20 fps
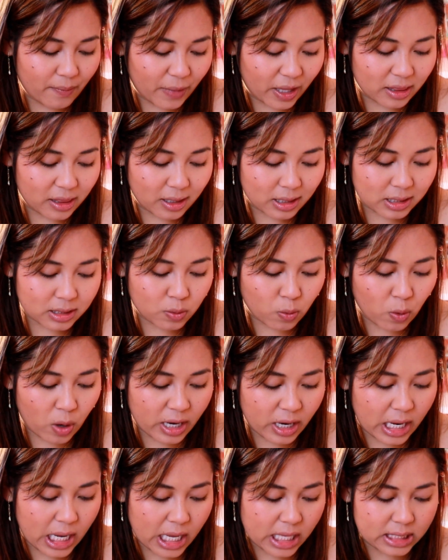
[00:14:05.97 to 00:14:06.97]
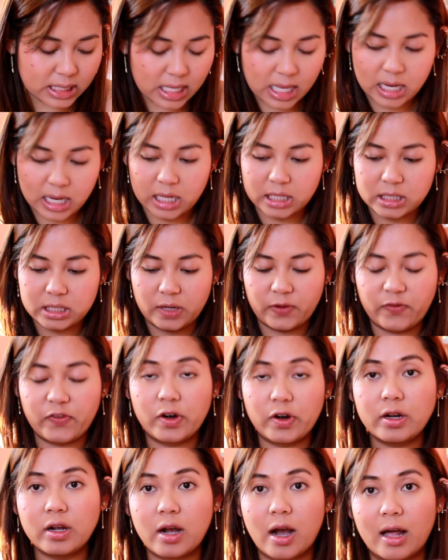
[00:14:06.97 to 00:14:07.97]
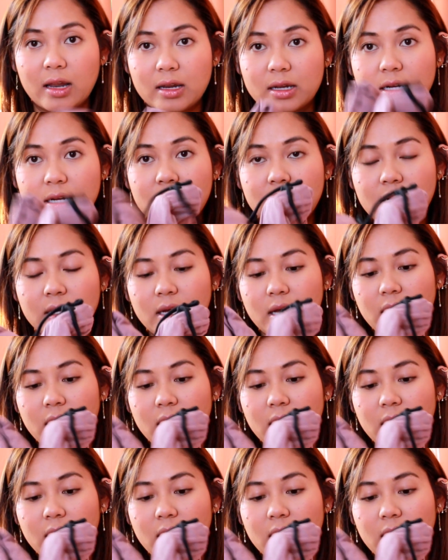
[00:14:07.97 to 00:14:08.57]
but this one is in a different color.